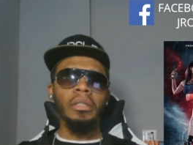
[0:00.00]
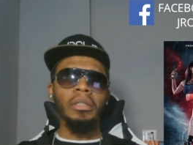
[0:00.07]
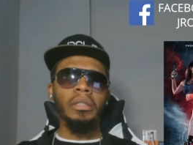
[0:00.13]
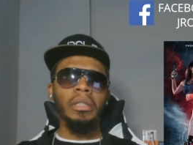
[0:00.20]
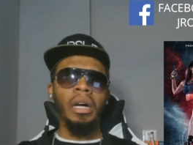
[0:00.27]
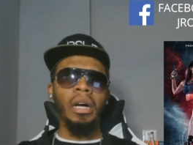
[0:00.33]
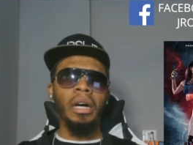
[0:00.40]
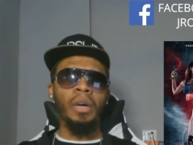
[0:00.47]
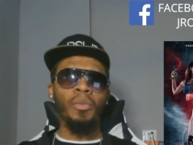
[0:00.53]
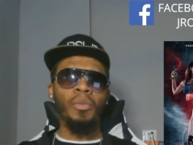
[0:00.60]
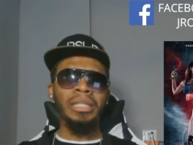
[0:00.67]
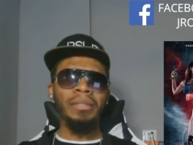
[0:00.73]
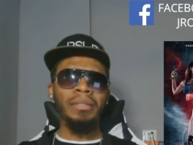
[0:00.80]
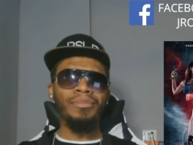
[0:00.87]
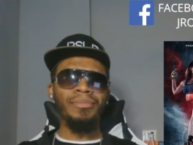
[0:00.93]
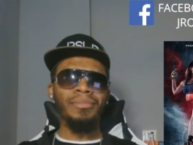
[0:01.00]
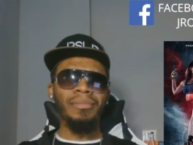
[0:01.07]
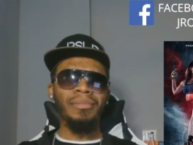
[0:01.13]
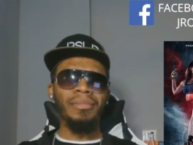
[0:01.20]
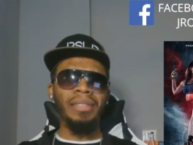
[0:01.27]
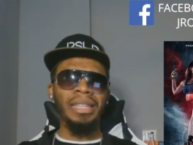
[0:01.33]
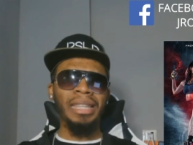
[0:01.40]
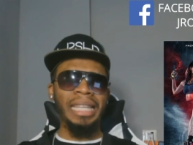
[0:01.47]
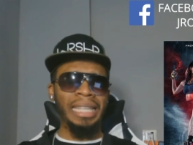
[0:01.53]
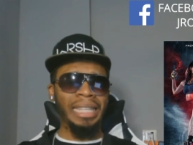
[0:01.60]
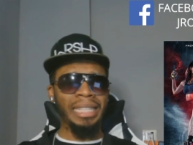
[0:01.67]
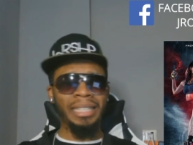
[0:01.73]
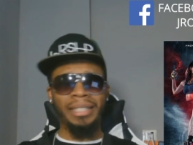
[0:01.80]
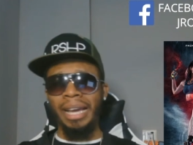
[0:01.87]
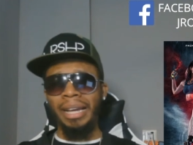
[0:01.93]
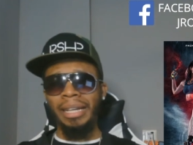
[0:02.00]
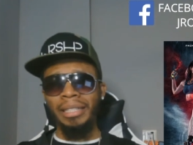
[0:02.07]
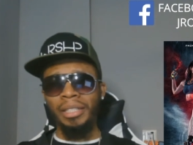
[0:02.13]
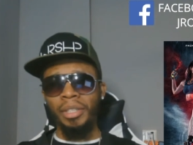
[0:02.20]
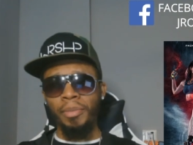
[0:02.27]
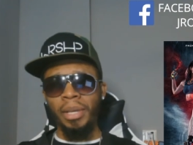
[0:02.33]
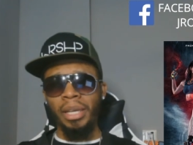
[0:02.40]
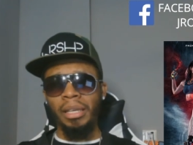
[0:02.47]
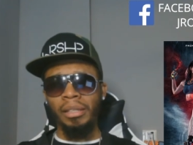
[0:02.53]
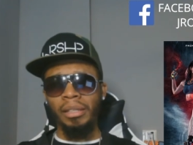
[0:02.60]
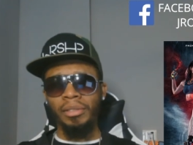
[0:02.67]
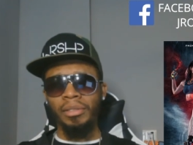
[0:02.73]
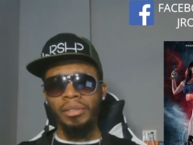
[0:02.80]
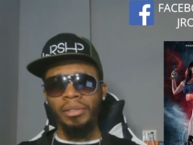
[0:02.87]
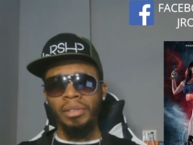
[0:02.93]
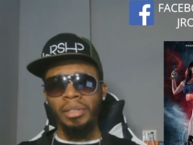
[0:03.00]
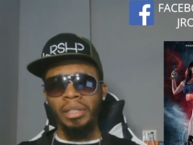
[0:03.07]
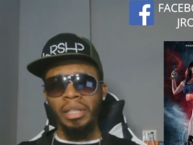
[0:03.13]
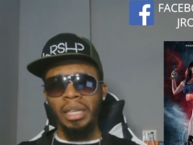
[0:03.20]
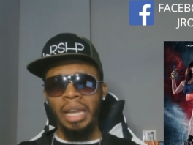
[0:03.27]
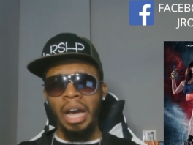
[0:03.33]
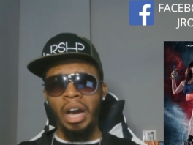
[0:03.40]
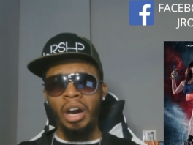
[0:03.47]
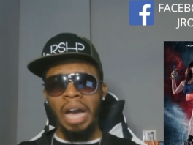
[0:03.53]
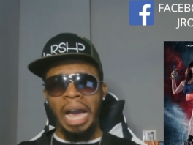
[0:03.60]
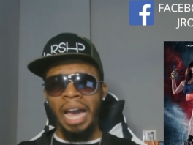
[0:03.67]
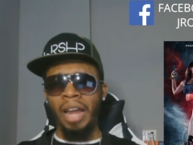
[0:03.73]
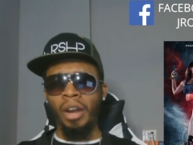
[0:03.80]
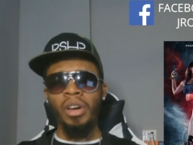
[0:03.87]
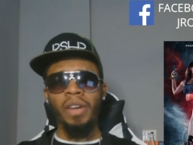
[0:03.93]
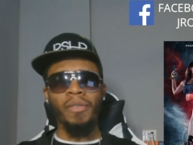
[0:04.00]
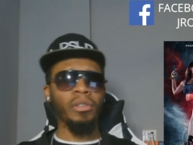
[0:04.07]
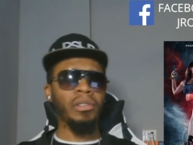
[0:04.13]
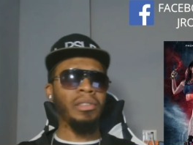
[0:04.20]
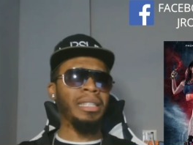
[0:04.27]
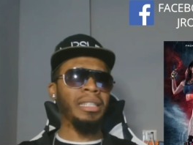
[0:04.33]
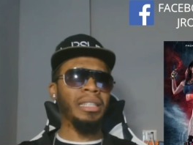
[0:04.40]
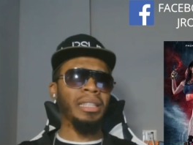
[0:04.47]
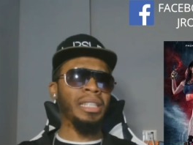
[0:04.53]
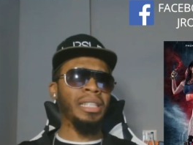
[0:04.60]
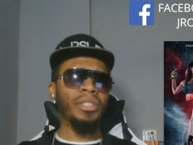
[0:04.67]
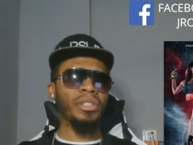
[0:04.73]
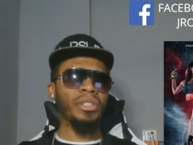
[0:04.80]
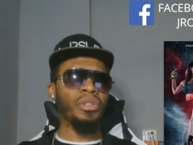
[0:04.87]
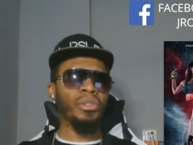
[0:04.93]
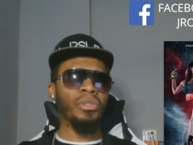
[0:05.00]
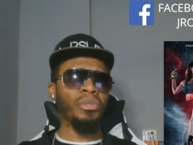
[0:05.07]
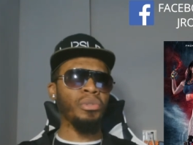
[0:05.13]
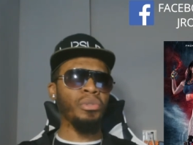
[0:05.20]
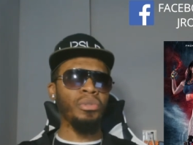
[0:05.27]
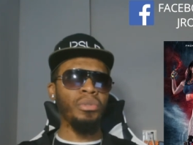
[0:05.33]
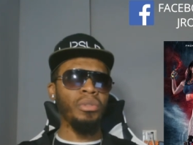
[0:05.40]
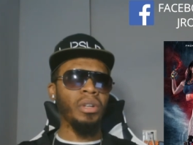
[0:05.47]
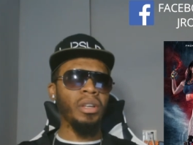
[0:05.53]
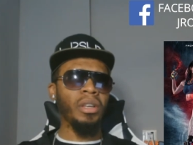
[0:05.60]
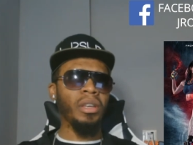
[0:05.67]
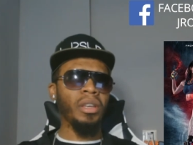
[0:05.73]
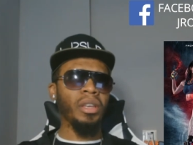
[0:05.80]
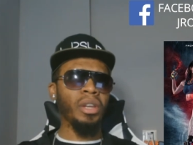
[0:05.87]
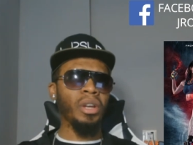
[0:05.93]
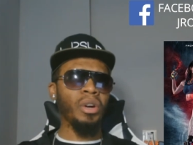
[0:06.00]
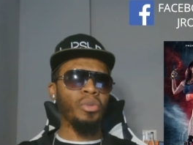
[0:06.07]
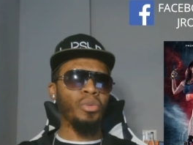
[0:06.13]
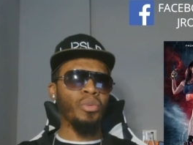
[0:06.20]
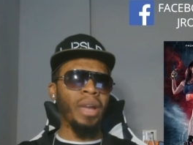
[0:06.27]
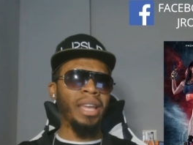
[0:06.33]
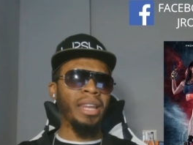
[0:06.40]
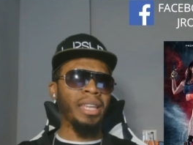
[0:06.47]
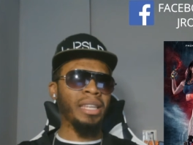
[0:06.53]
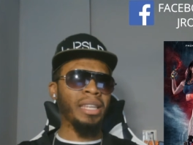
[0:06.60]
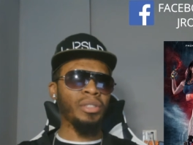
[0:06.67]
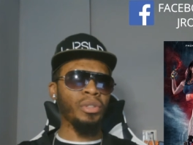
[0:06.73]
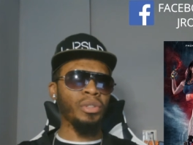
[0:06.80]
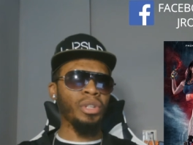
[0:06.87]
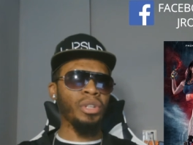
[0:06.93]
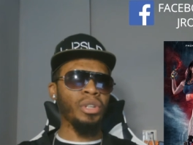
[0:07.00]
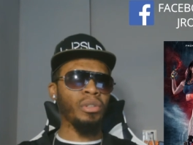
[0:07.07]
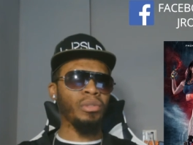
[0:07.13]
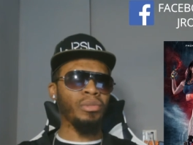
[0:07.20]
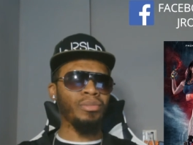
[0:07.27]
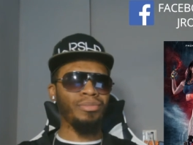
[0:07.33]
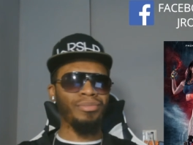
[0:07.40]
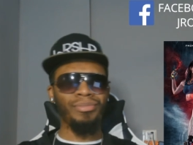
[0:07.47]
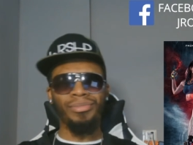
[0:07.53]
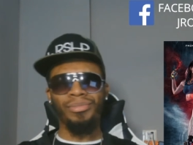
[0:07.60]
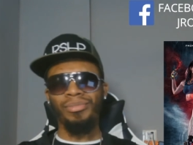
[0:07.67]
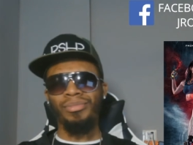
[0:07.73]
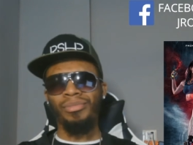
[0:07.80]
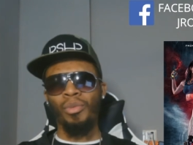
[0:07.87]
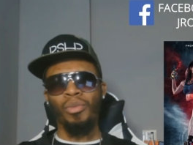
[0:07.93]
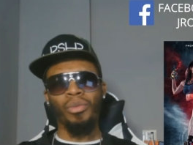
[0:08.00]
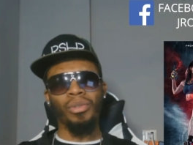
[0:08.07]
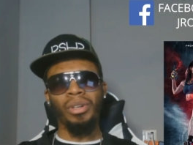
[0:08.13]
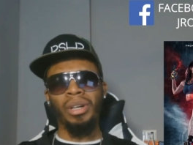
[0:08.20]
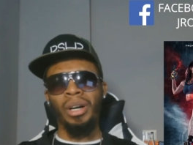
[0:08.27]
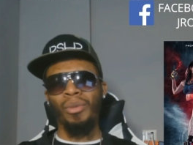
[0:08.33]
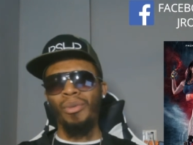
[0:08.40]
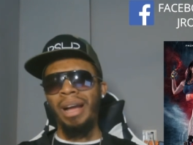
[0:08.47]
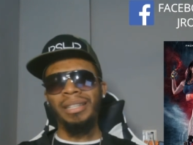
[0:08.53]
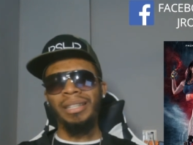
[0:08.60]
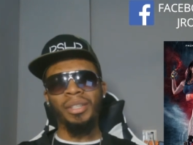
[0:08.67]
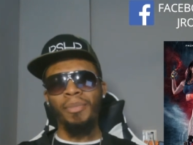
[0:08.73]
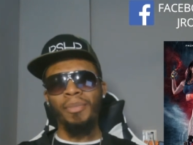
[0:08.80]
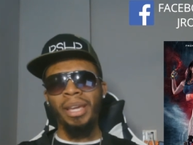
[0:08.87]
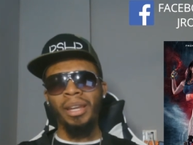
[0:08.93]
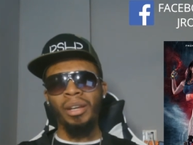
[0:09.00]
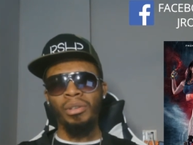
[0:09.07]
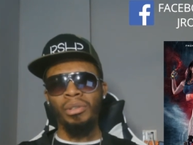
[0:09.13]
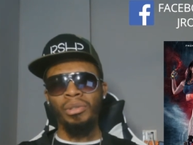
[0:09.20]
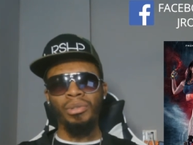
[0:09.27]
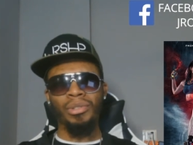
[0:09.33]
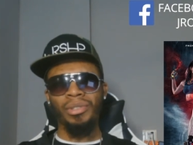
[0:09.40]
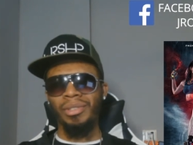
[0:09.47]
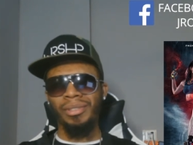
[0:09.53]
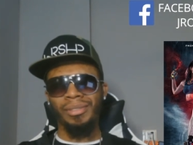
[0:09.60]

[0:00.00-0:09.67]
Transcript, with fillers: Uh, it wasn't at least that good to me and I I don't ever li listen to you know ratings or you know uh, Rotten Tomatoes